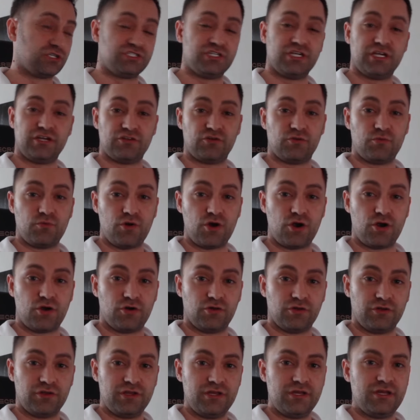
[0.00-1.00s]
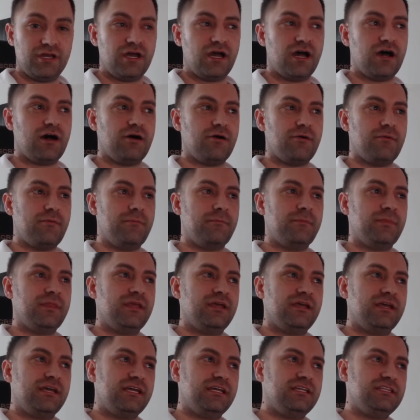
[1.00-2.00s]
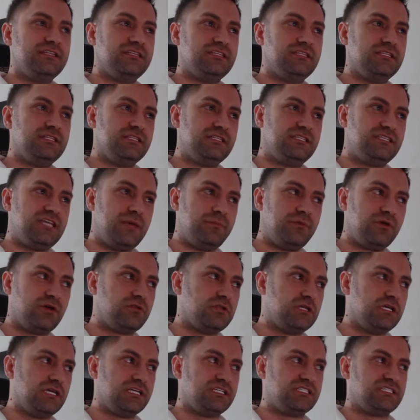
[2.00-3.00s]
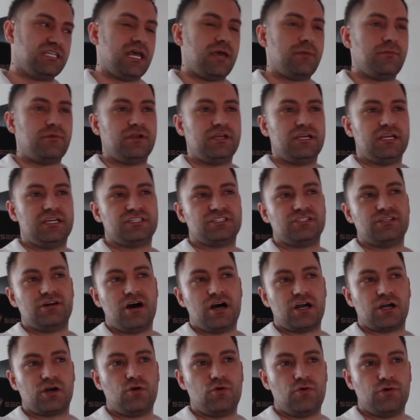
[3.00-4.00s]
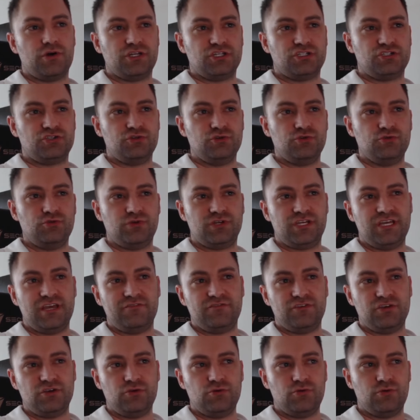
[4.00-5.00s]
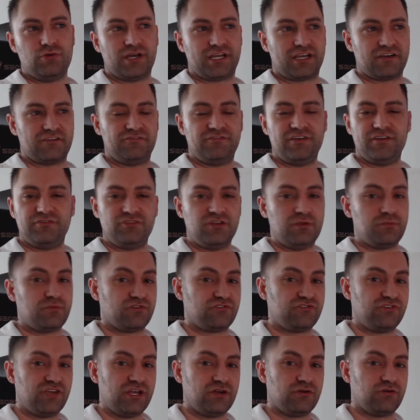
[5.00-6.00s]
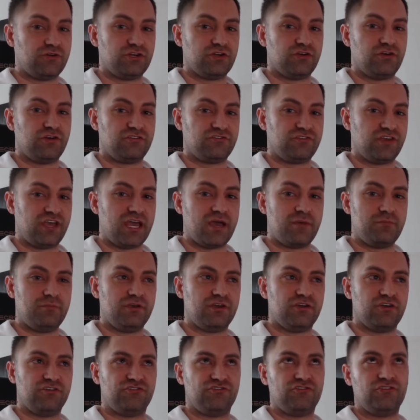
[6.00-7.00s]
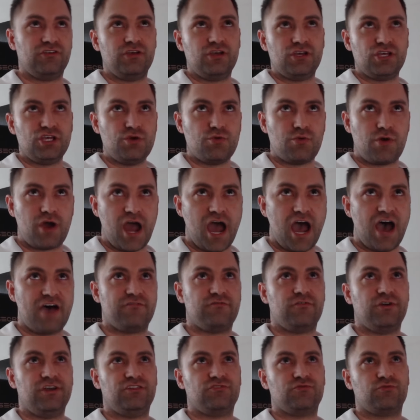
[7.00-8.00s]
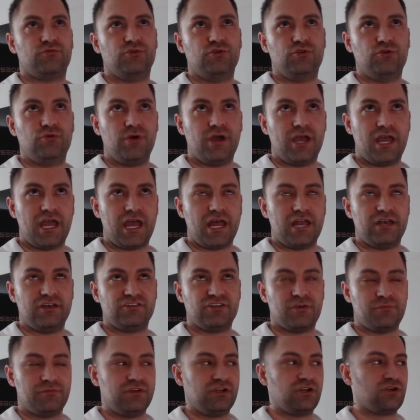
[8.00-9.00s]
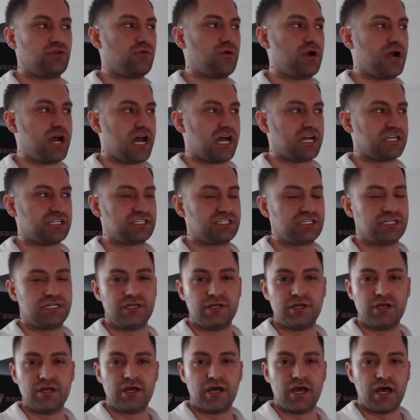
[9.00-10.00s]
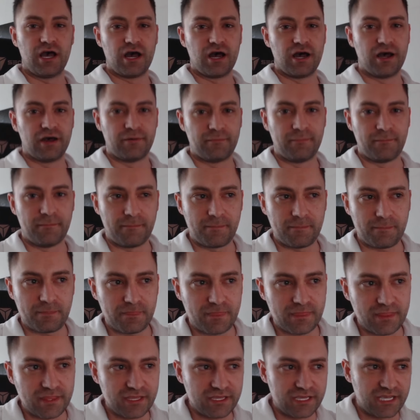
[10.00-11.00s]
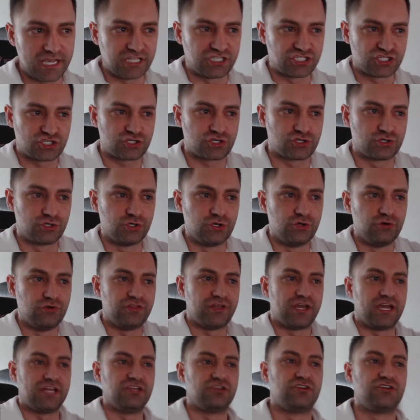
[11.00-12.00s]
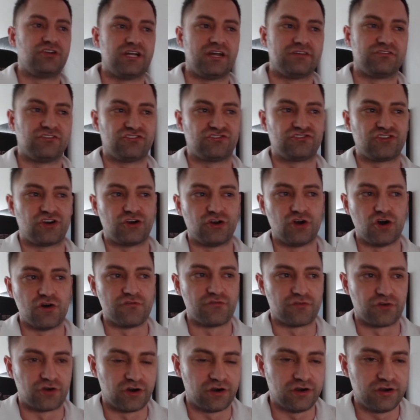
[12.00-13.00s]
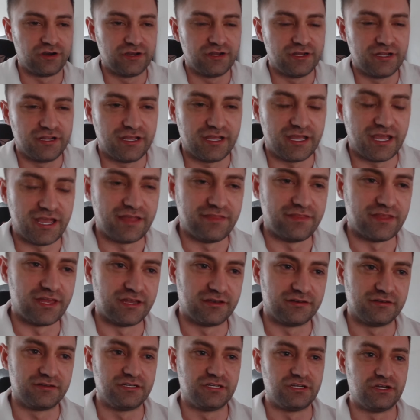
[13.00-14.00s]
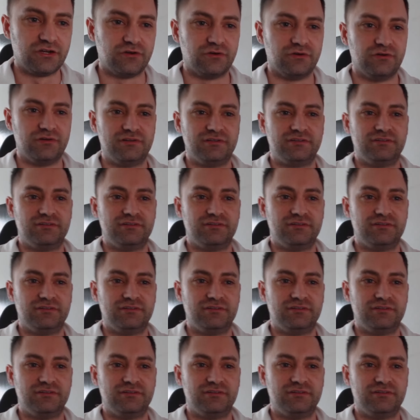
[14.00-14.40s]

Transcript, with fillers: thing in the world um, typically examity is not going to give you like a 50% on your exam because you were halfway through and something crashed um, it's true that you're going to have to start over and that, you know,